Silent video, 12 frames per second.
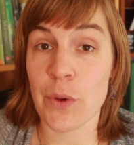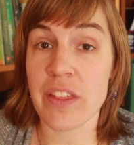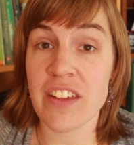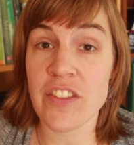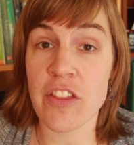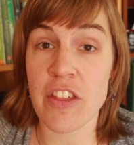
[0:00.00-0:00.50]
Do I
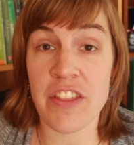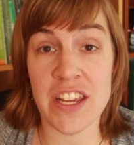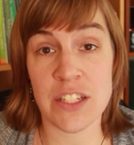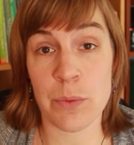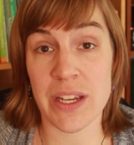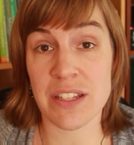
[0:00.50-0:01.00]
think that the
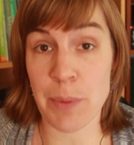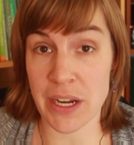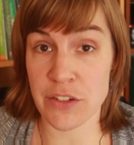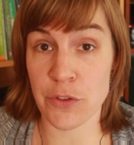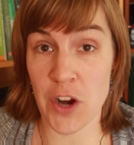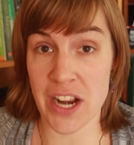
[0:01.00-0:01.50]
things we
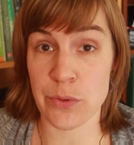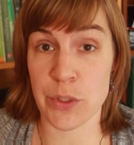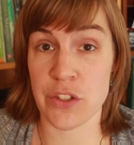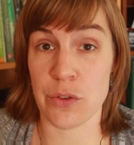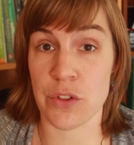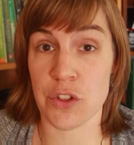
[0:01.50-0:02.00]
expect of
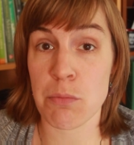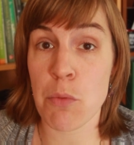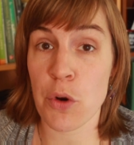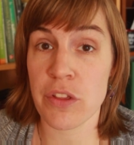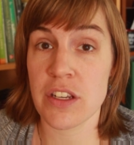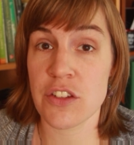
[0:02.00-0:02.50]
graduate students are
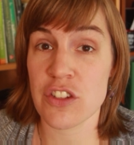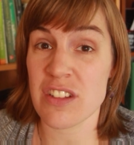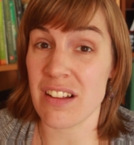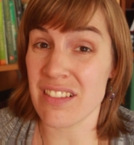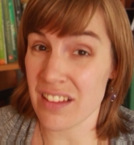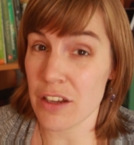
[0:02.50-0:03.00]
more than
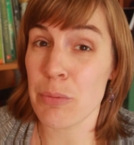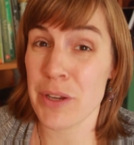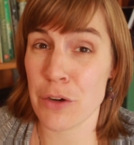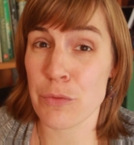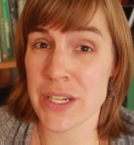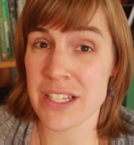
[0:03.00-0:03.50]
just a little
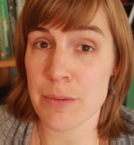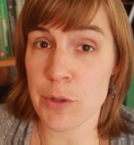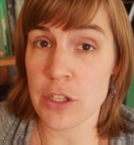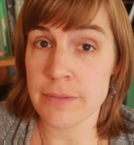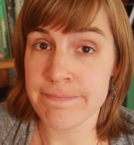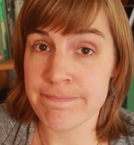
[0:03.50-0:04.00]
bit
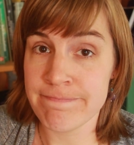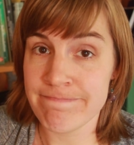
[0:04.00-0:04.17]
unreasonable?